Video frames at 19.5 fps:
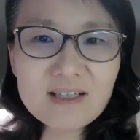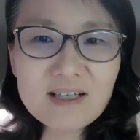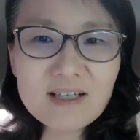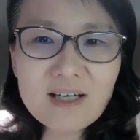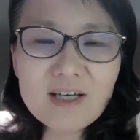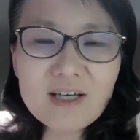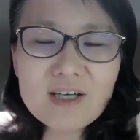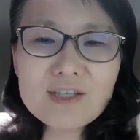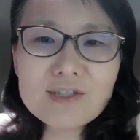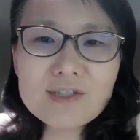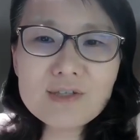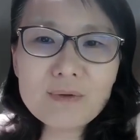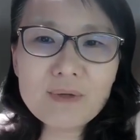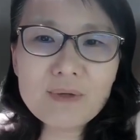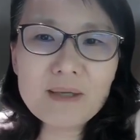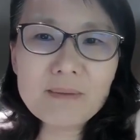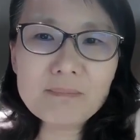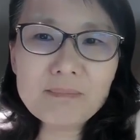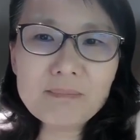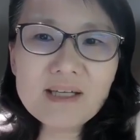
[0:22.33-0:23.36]
So, in
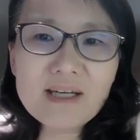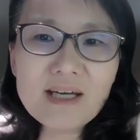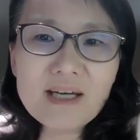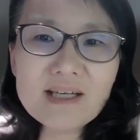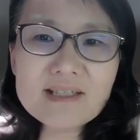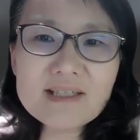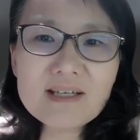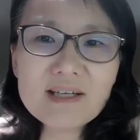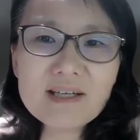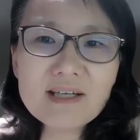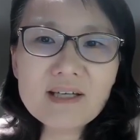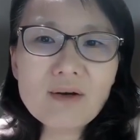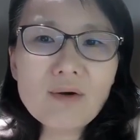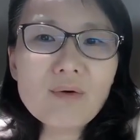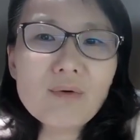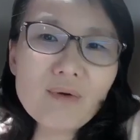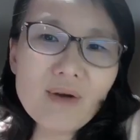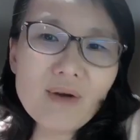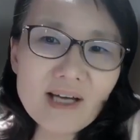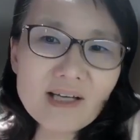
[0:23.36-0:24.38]
PsA or
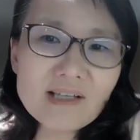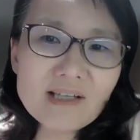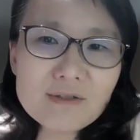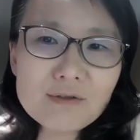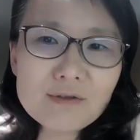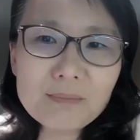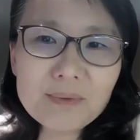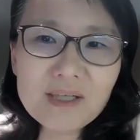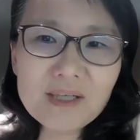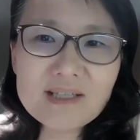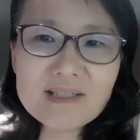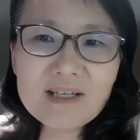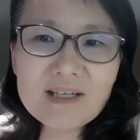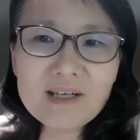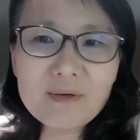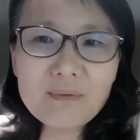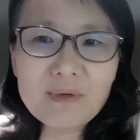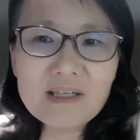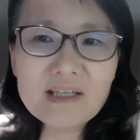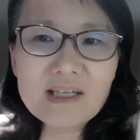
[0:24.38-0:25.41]
axial PsA, we
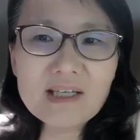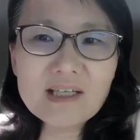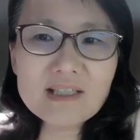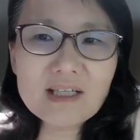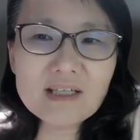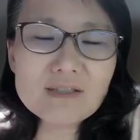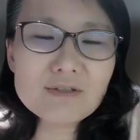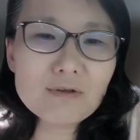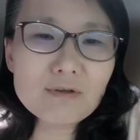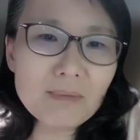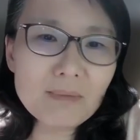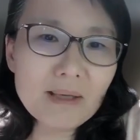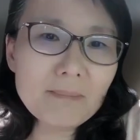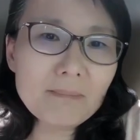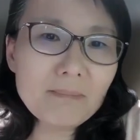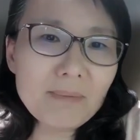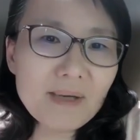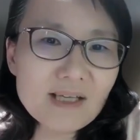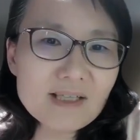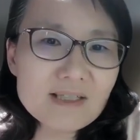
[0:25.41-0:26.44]
need a
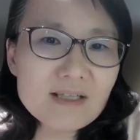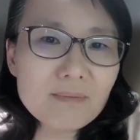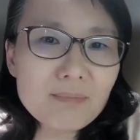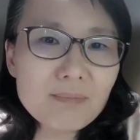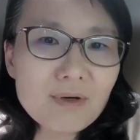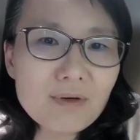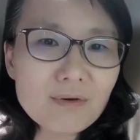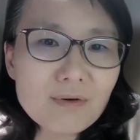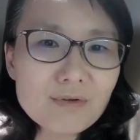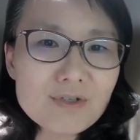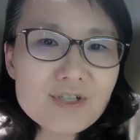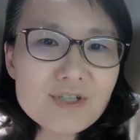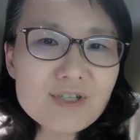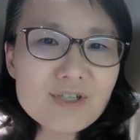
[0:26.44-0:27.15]
domain-based approach